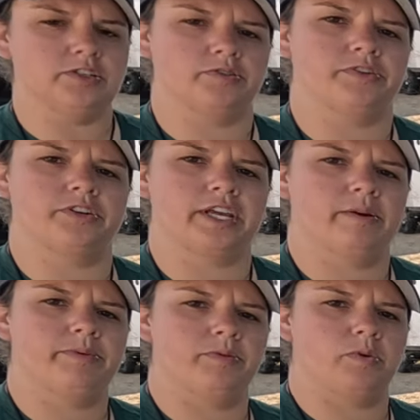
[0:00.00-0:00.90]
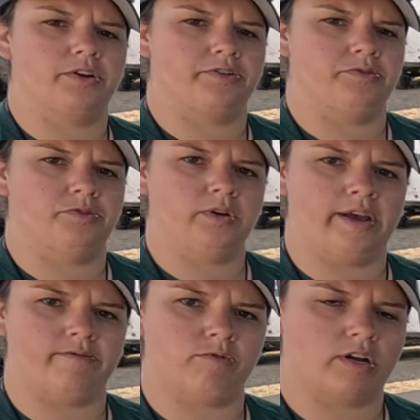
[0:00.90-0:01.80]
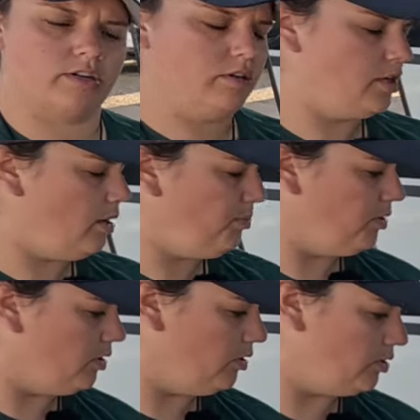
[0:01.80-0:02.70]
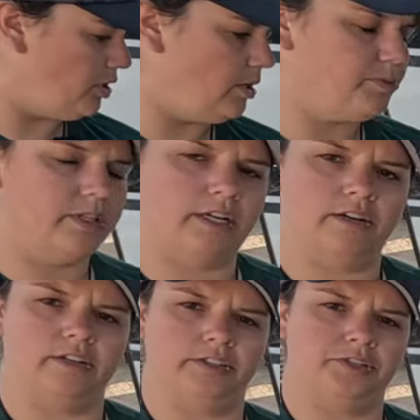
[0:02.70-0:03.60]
So if you're camping where you do have water hookup, you can hook straight up to there and it'll